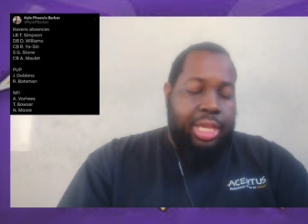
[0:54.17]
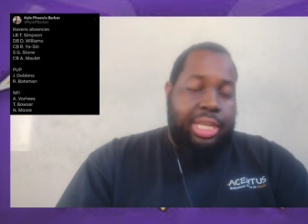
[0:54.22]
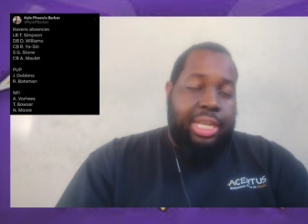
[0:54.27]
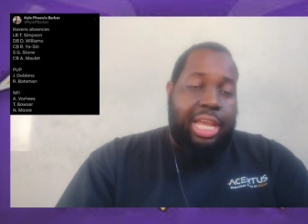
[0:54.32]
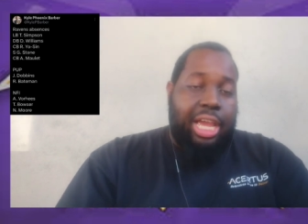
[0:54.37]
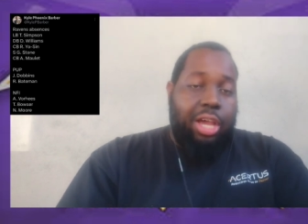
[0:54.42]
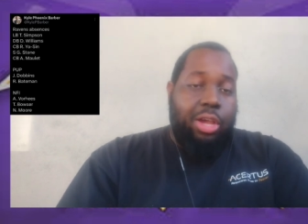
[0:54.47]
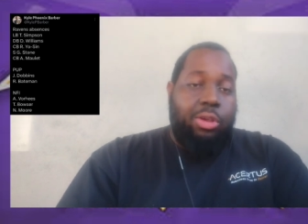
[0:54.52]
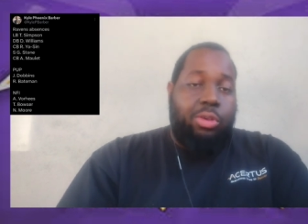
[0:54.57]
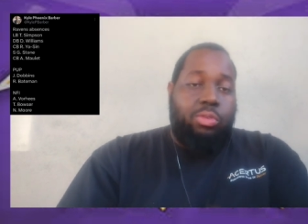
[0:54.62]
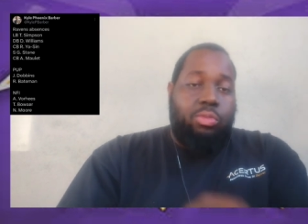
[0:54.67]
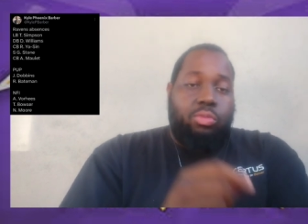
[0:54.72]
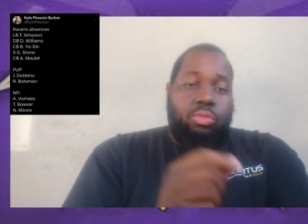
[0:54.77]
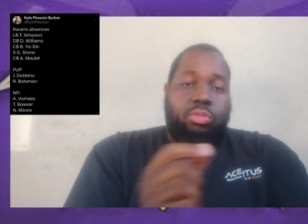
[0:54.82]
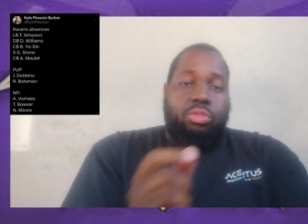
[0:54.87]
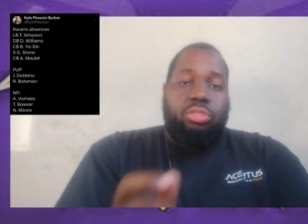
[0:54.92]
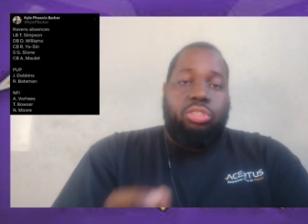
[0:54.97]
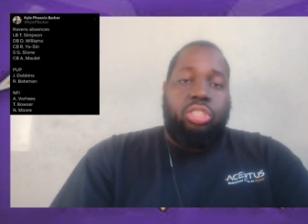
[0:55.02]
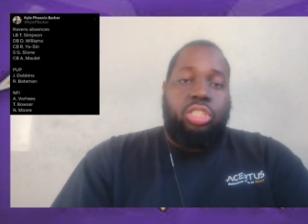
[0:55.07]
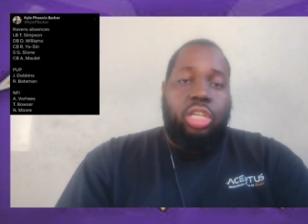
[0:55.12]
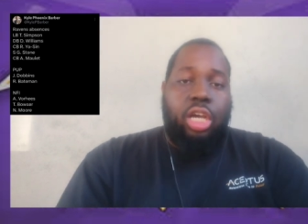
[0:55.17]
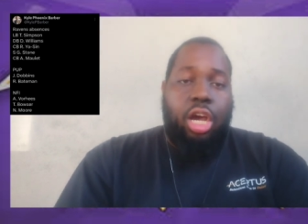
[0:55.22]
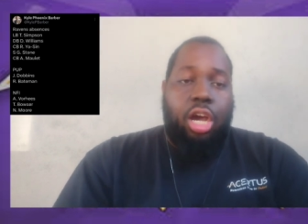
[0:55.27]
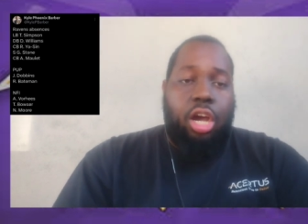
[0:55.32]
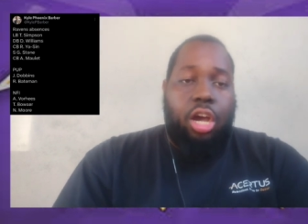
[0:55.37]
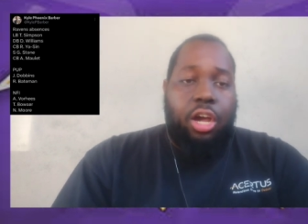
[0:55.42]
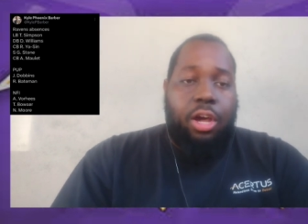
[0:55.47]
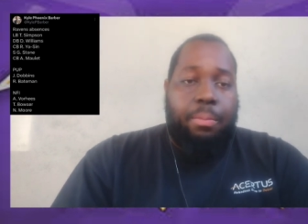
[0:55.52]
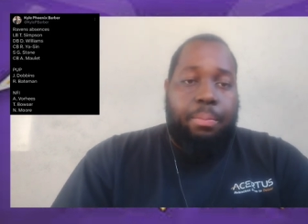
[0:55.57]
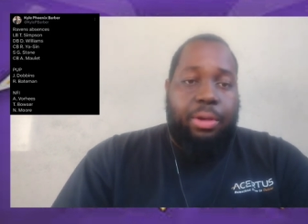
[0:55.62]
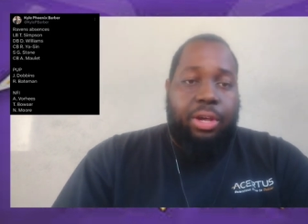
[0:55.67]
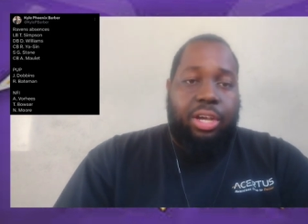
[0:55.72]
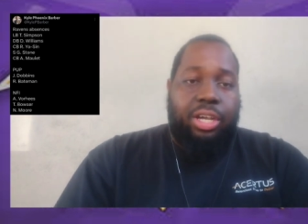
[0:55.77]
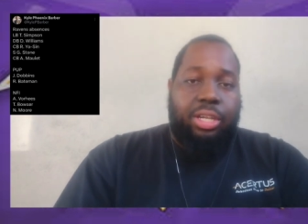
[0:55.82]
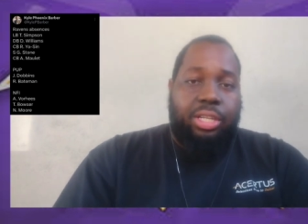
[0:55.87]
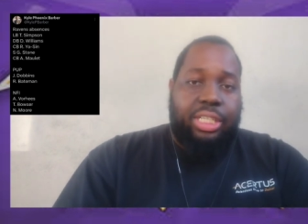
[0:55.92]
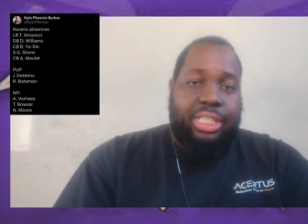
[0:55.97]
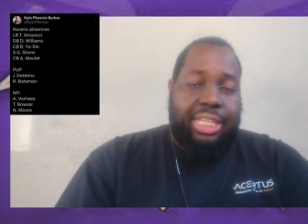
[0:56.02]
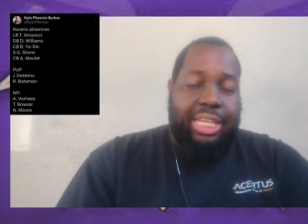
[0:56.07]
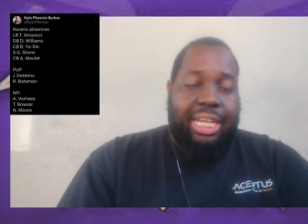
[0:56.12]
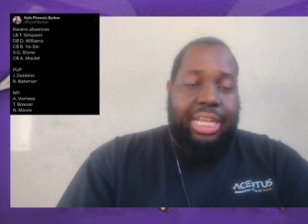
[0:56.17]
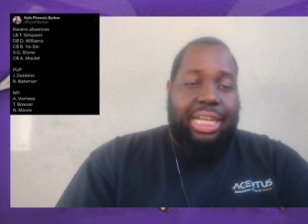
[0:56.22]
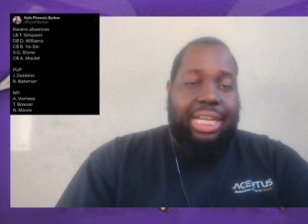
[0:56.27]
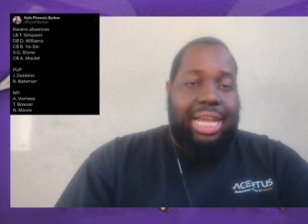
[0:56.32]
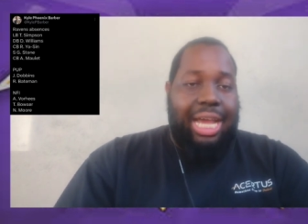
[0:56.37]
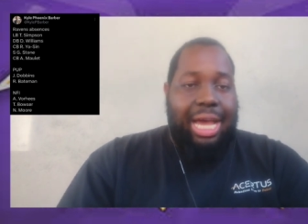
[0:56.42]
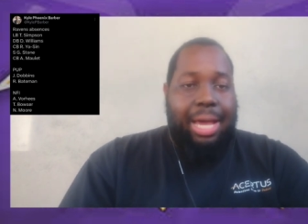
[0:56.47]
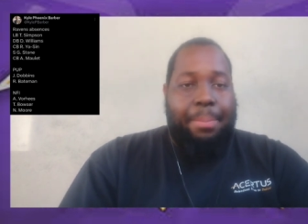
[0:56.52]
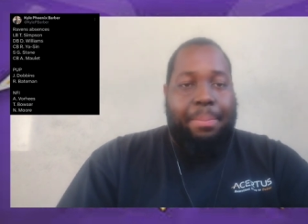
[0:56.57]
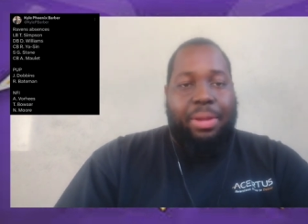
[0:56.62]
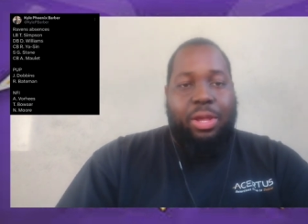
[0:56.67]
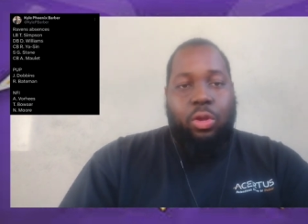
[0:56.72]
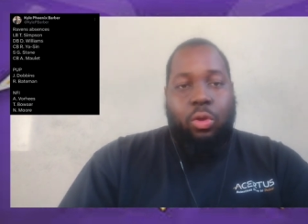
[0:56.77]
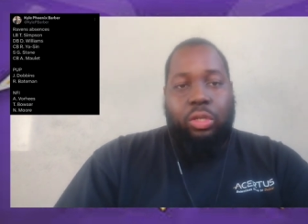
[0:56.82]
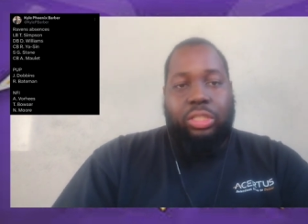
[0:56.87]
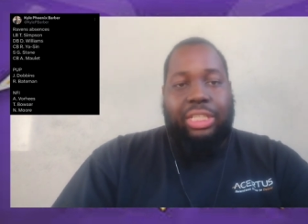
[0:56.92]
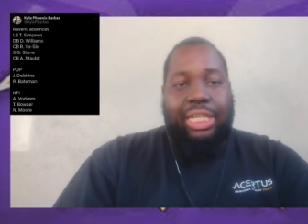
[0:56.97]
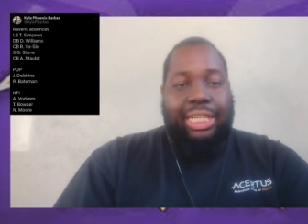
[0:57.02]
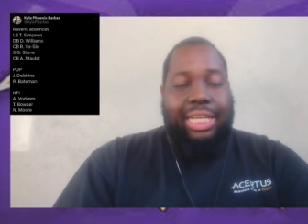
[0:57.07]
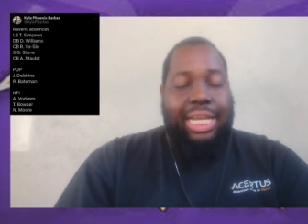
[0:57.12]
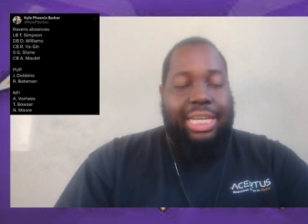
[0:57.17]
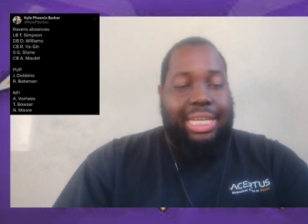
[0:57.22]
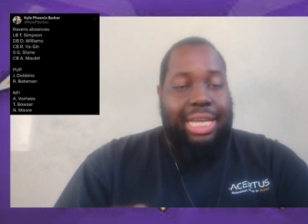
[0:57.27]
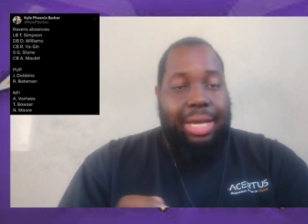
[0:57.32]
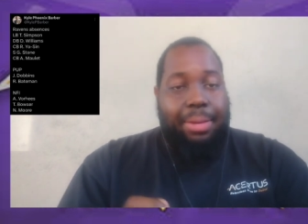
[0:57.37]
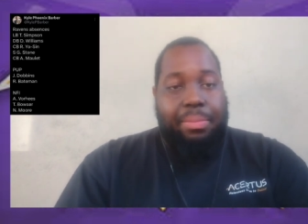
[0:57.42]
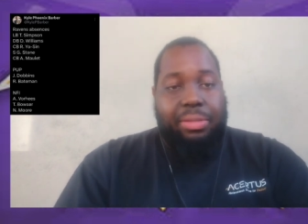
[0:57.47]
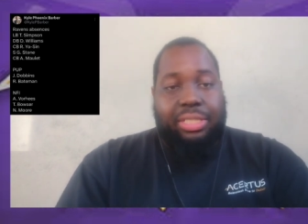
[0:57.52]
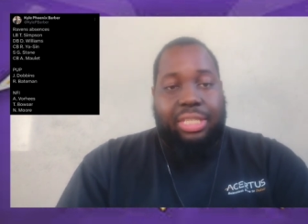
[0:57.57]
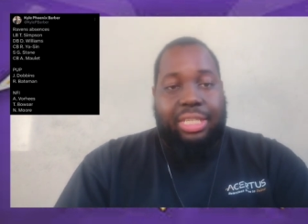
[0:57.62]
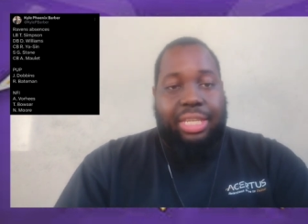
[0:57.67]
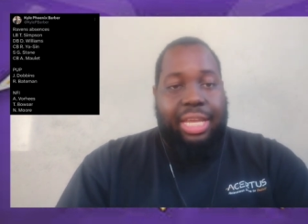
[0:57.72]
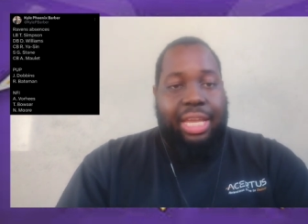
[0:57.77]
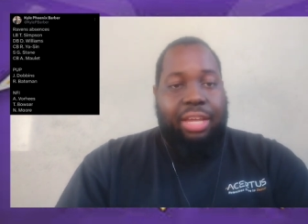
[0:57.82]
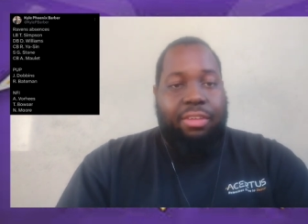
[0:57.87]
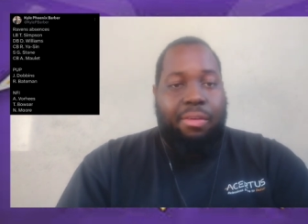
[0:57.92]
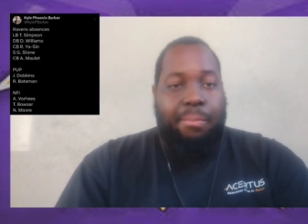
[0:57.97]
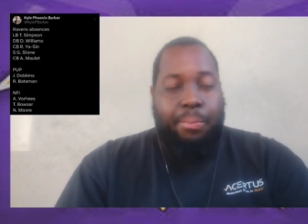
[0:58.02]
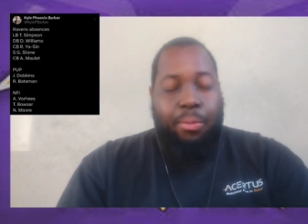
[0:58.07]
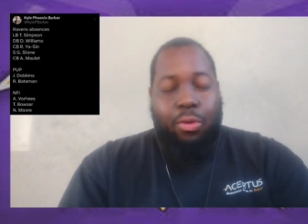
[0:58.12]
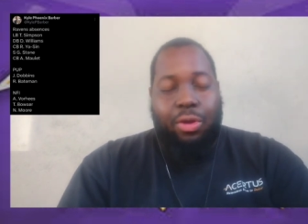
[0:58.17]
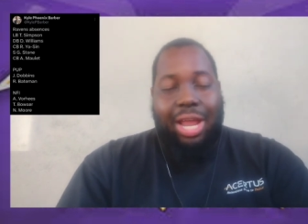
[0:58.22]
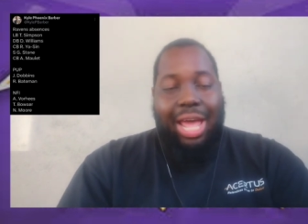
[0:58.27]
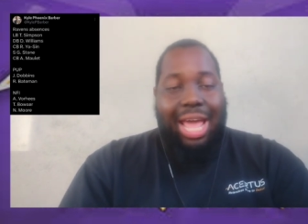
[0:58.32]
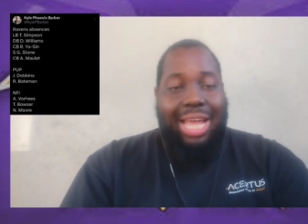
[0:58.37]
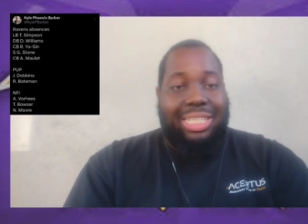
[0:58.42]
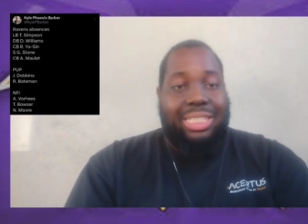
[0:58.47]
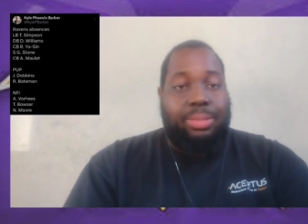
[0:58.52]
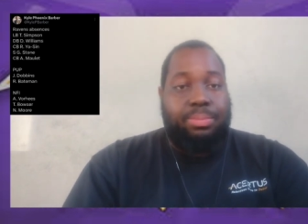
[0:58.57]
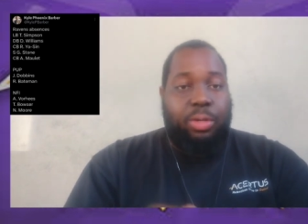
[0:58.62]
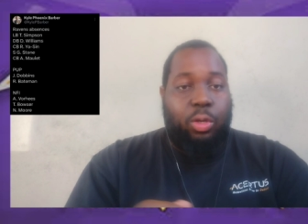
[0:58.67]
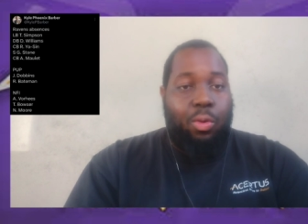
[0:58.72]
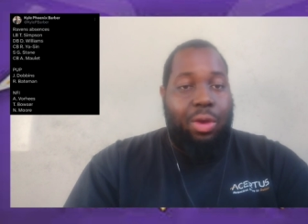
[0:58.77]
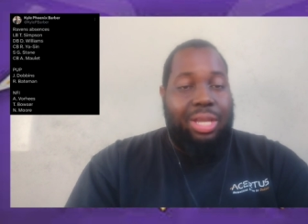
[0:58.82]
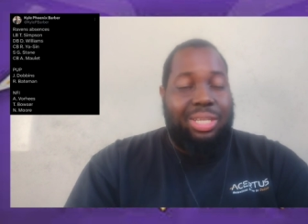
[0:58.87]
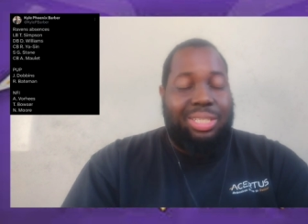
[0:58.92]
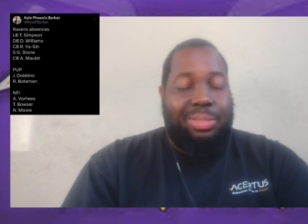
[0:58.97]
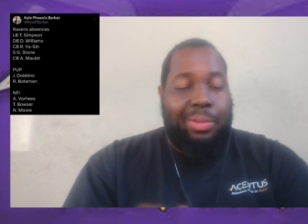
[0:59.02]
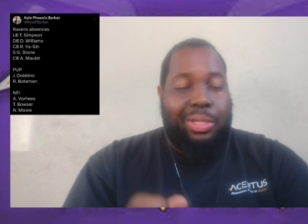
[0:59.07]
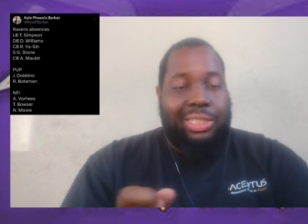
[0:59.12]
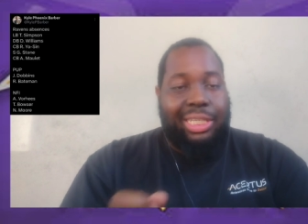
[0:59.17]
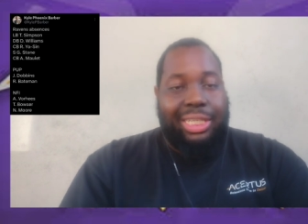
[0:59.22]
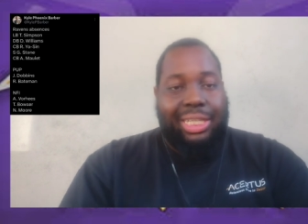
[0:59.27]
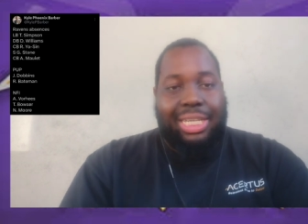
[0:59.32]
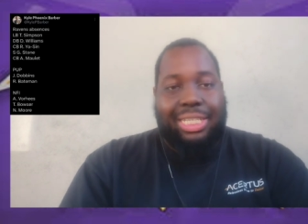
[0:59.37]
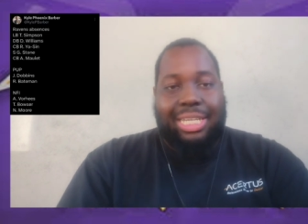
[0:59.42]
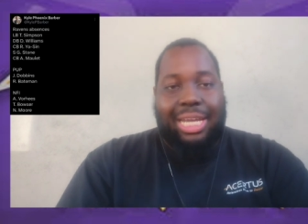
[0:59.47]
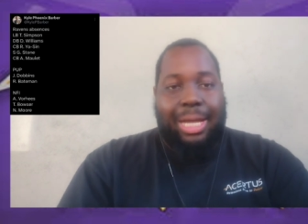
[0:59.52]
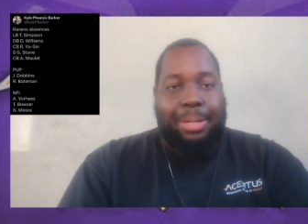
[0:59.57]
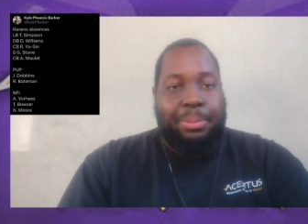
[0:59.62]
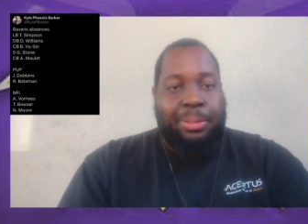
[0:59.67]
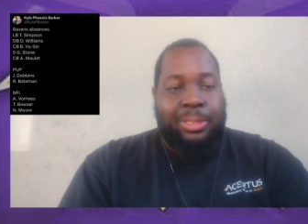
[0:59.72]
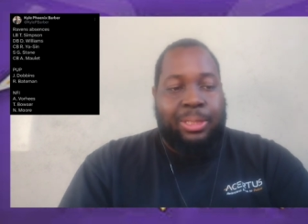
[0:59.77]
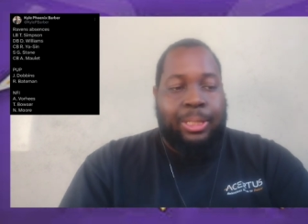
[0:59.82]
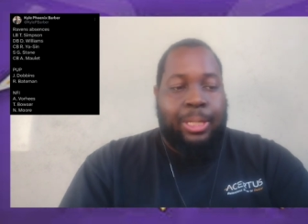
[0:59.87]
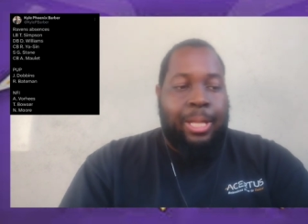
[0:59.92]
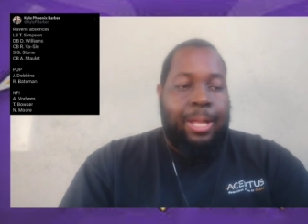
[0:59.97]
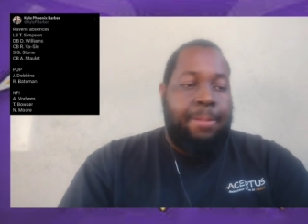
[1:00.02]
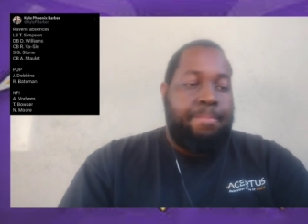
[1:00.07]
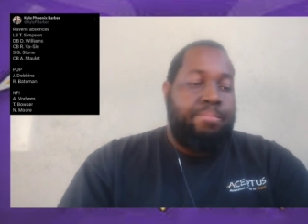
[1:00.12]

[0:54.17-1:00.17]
Now, John Harbaugh did comment on J.K. Dobbins today. A reporter asked him a question about J.K. Dobbins.